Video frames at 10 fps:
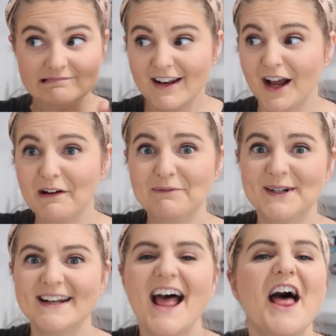knock on
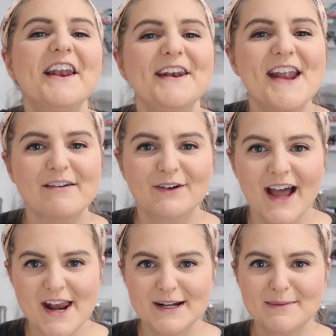wood, never
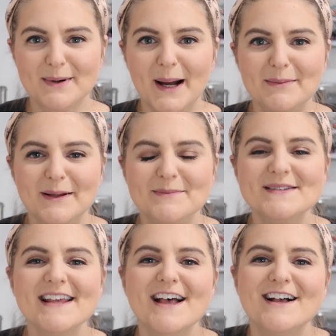had any problems.
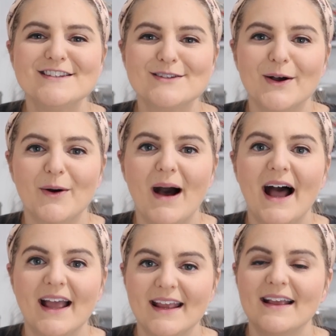So
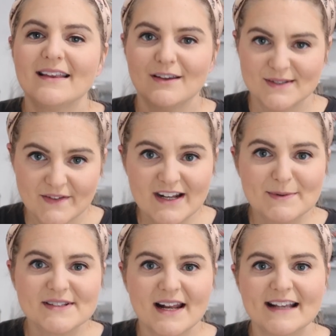I use 70%
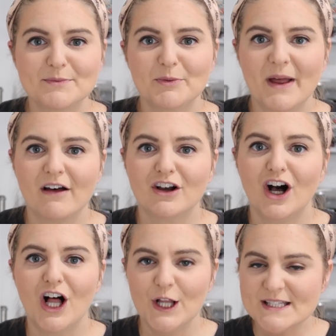isopropyl
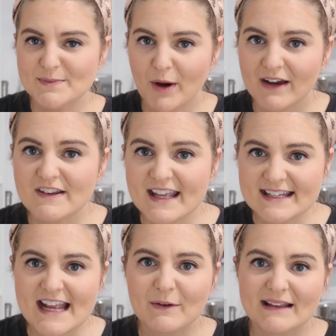alcohol, spray everything
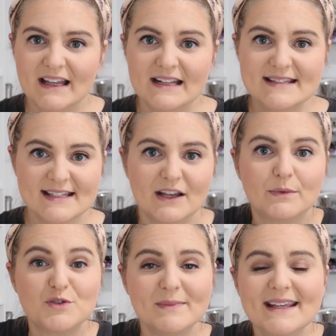down, and let it sit,
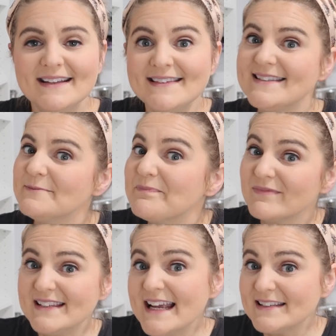which means
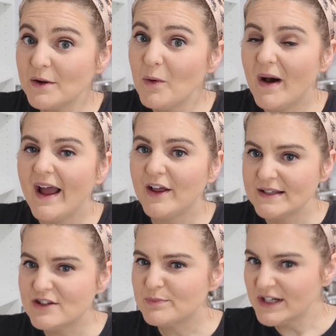it takes a little while.
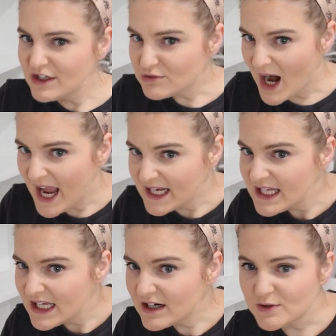It's pretty dry in
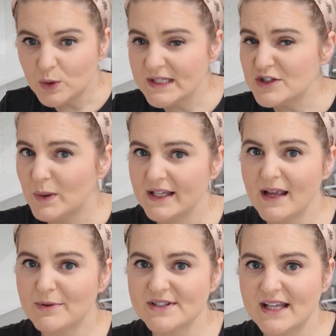here. It's only
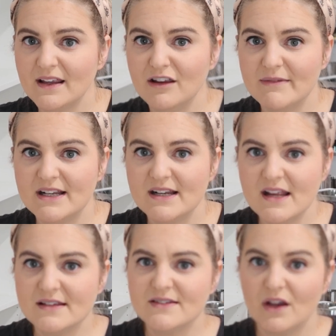28%
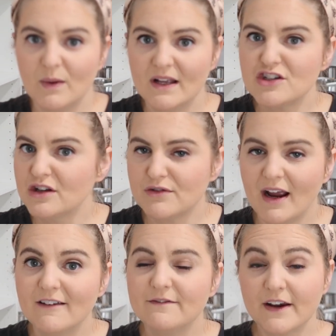humidity, so it should
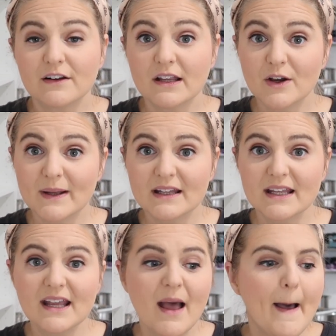dry fairly
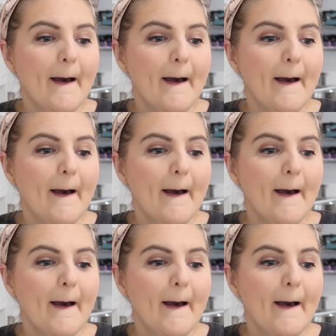quickly.